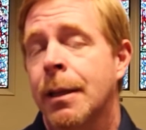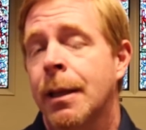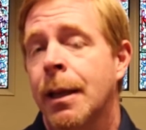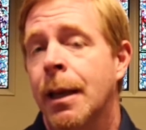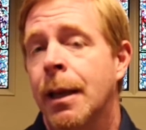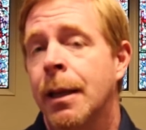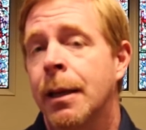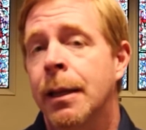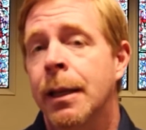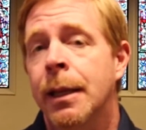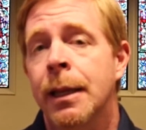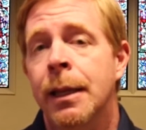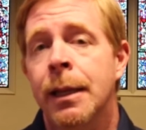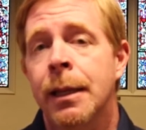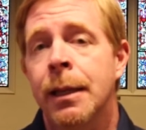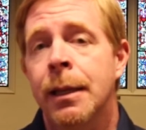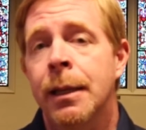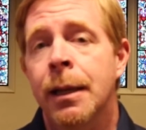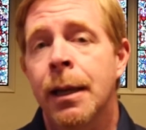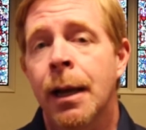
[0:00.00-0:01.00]
And
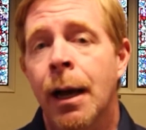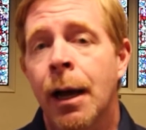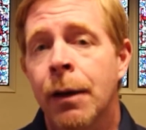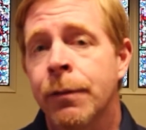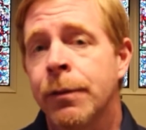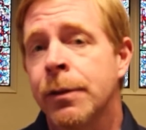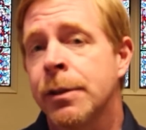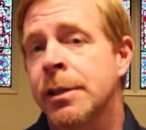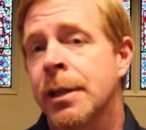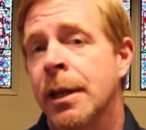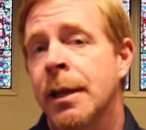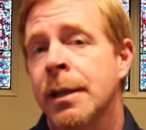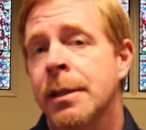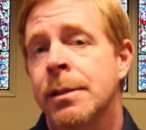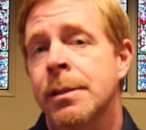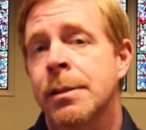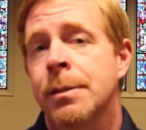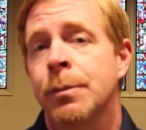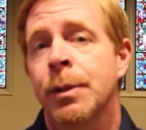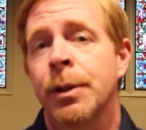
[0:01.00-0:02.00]
He covers
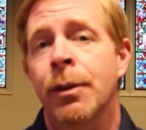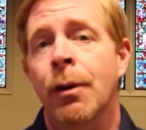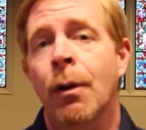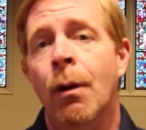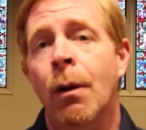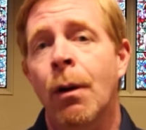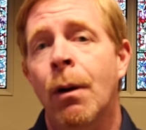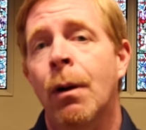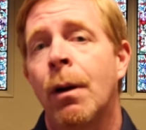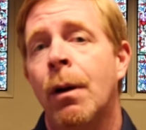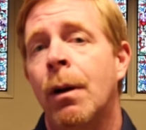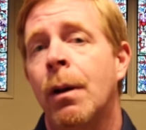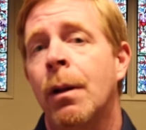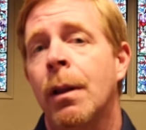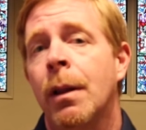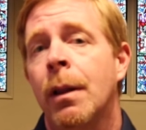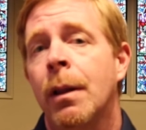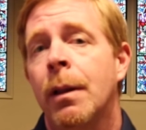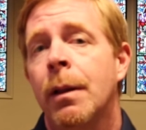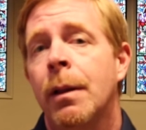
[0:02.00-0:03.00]
us with
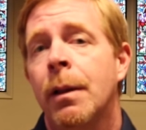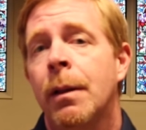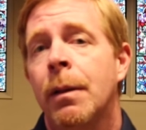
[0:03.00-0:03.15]
all